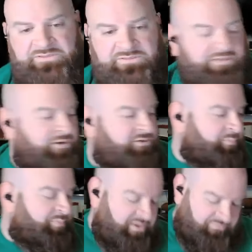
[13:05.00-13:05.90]
just said, there's a
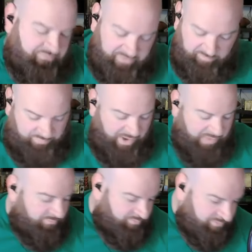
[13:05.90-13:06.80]
big fucking
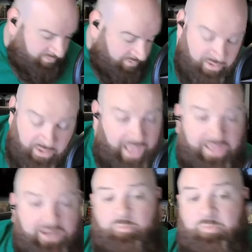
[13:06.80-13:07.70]
problem with me. I
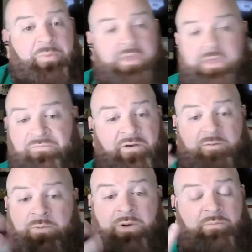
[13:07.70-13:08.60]
got a big
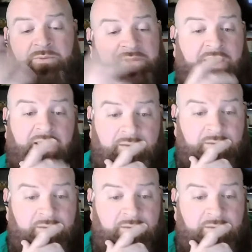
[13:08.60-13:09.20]
fucking problem with that.